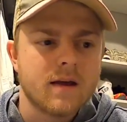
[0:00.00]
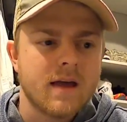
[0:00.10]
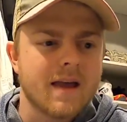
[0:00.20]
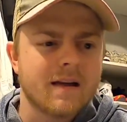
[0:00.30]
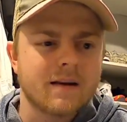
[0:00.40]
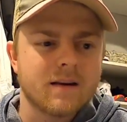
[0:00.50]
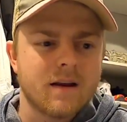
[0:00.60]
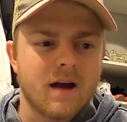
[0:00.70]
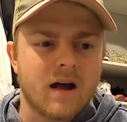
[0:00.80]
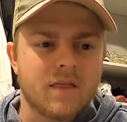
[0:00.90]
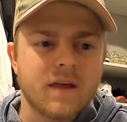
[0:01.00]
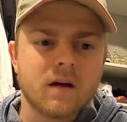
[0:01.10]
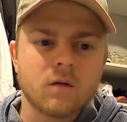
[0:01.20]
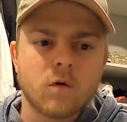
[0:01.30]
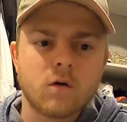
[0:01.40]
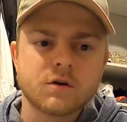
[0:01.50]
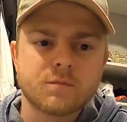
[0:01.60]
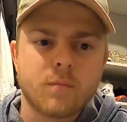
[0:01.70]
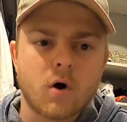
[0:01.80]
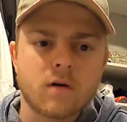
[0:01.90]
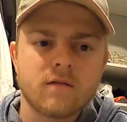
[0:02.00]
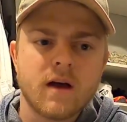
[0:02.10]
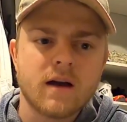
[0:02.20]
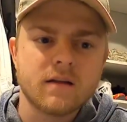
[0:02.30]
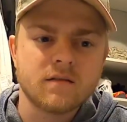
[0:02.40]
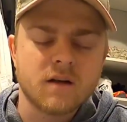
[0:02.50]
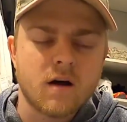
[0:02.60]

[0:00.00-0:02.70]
And I think a large part of that is